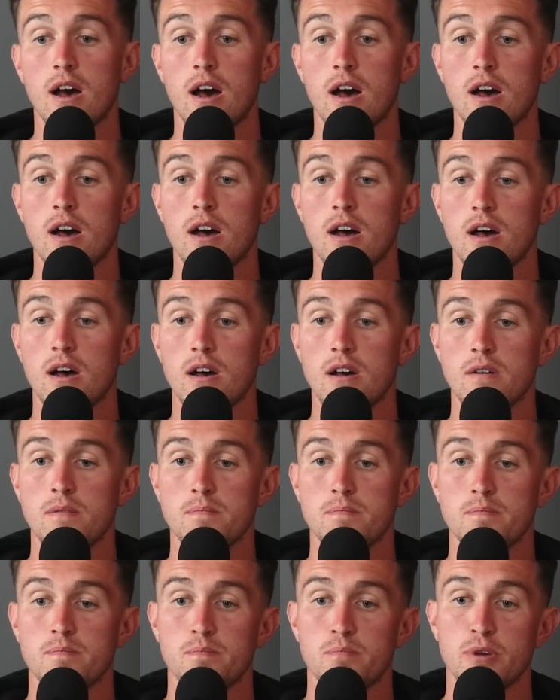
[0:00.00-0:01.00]

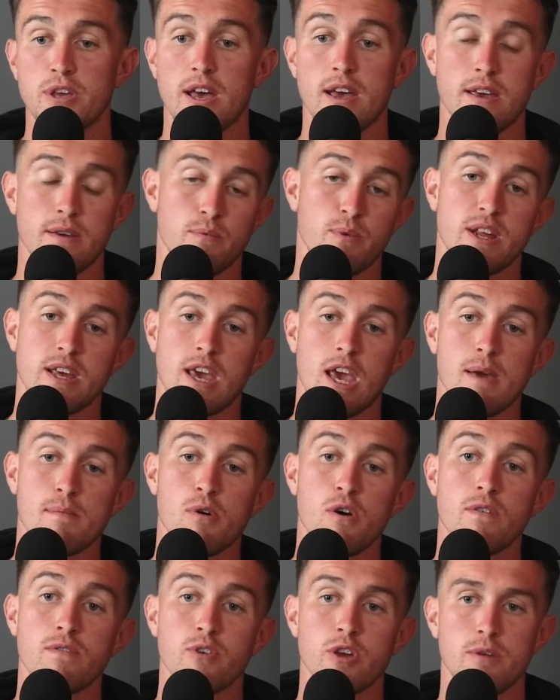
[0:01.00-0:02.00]
Um, but yeah, when he
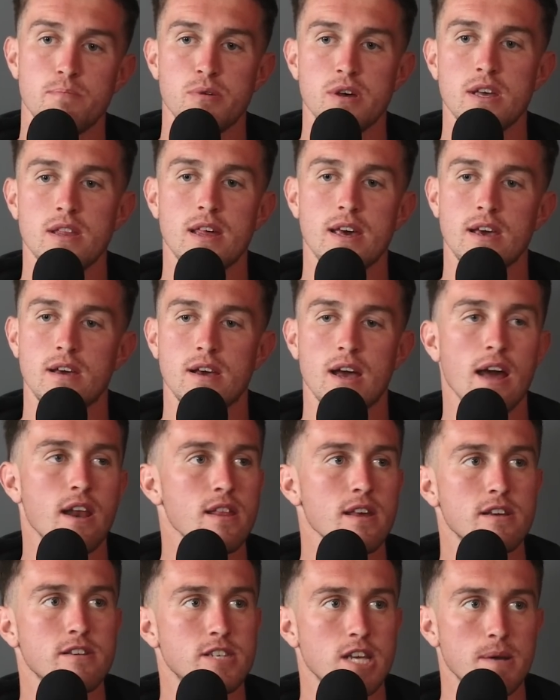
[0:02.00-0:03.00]
came over, he played like
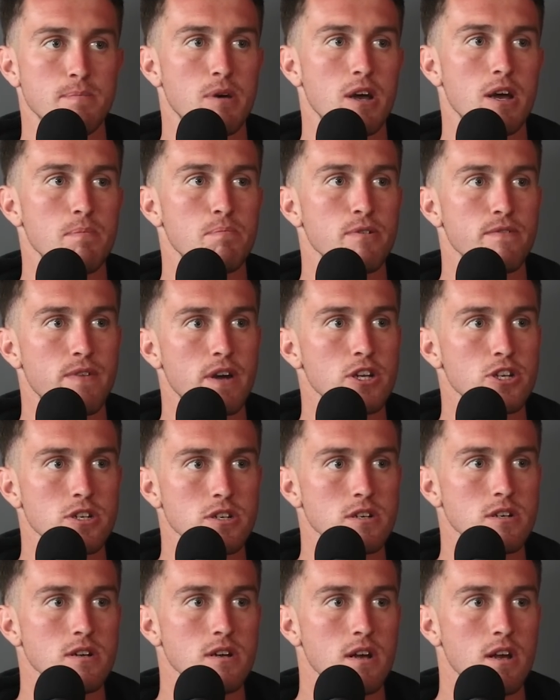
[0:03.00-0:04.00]
kind of like
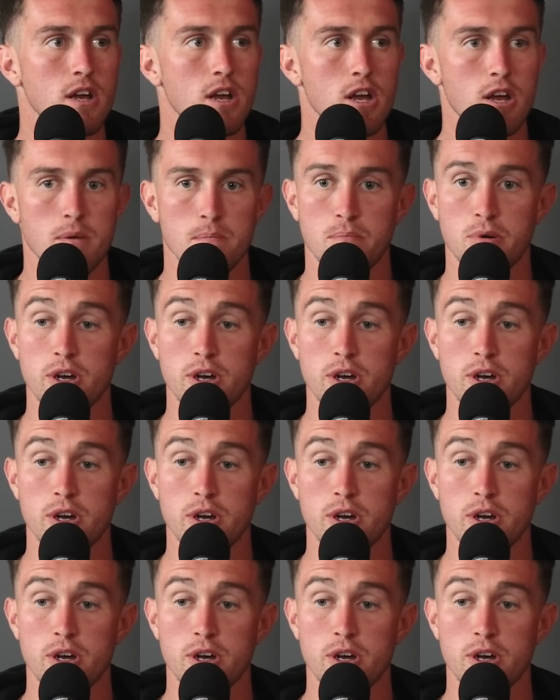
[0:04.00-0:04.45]
semi-professional. Mm-hmm.